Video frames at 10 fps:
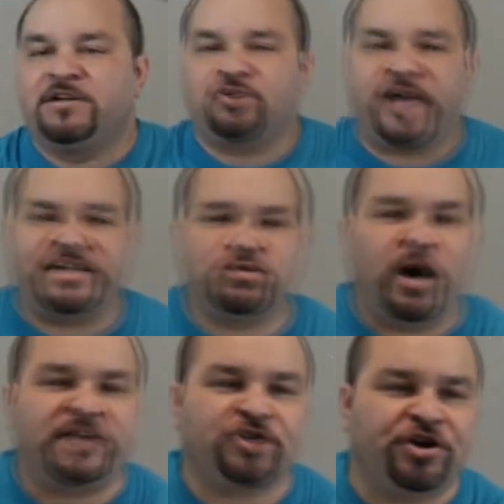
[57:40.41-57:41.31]
So guess
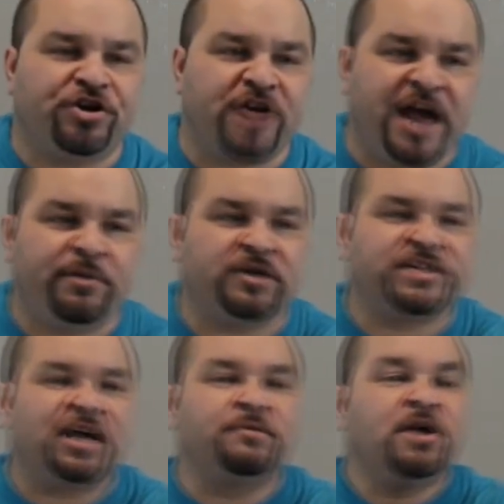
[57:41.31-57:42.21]
what? Turn to your neighbor and
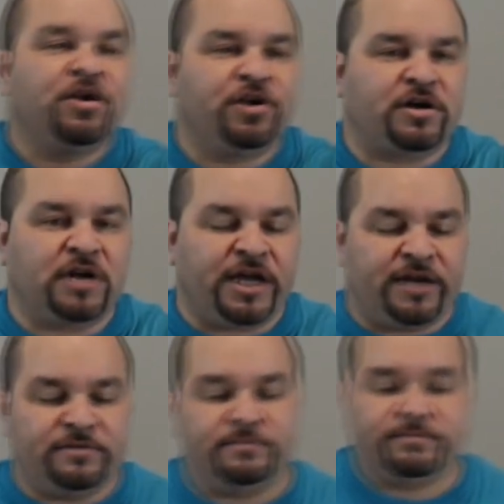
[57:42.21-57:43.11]
tell him you're
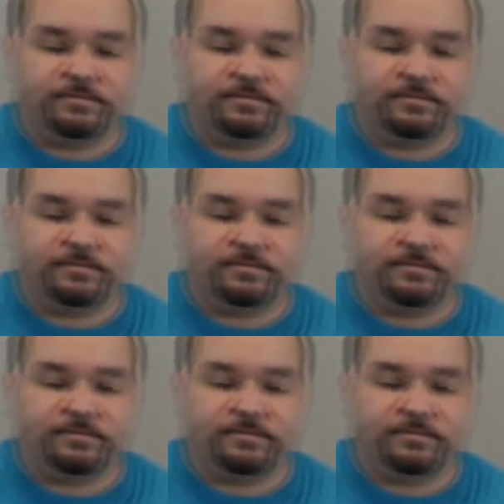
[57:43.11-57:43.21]
clean.